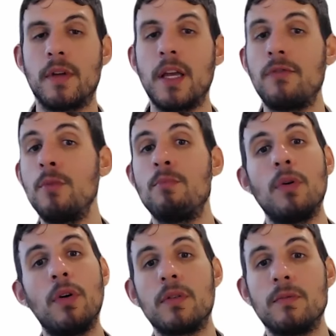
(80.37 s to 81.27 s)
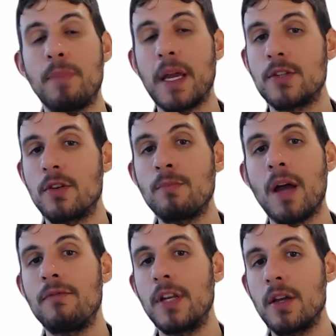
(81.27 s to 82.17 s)
If you bought based on
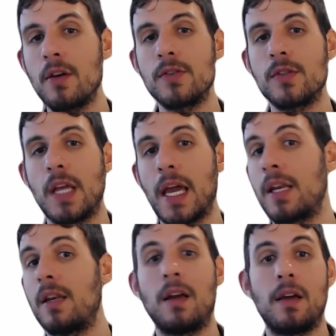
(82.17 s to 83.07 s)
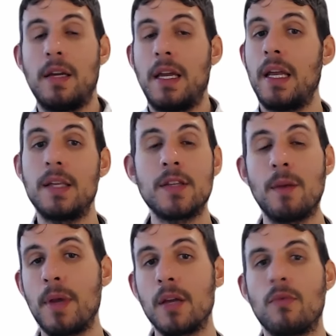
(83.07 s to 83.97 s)
my videos, and it ends
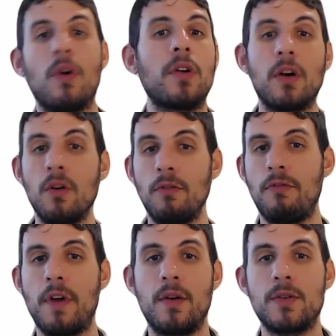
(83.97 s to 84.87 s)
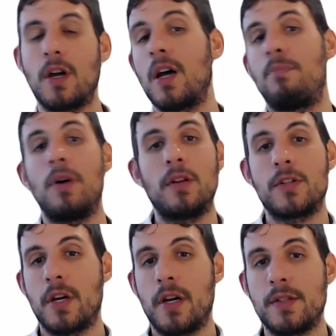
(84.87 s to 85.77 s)
up being wrong and it all fails, I
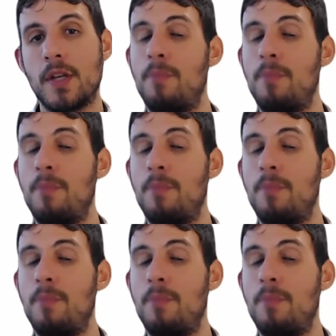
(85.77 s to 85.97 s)
apologize.